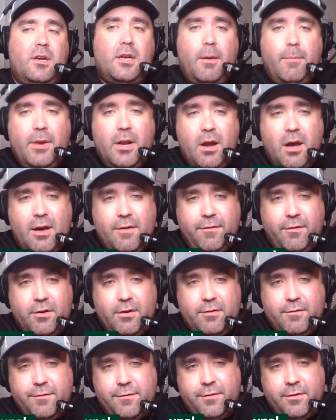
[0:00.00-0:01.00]
coming off
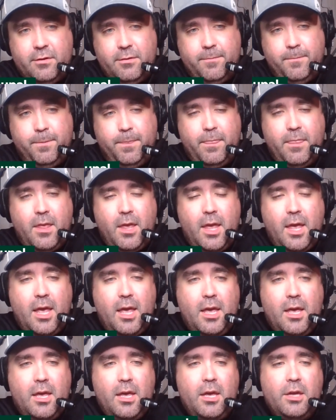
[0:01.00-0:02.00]
of
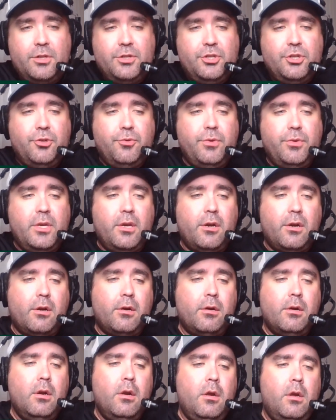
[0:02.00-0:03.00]
a
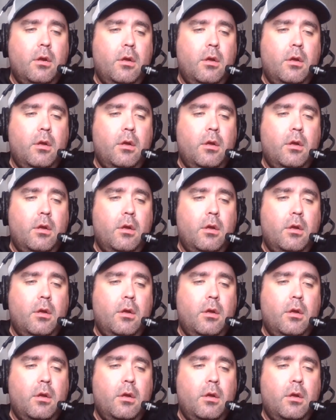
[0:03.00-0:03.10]
two-year,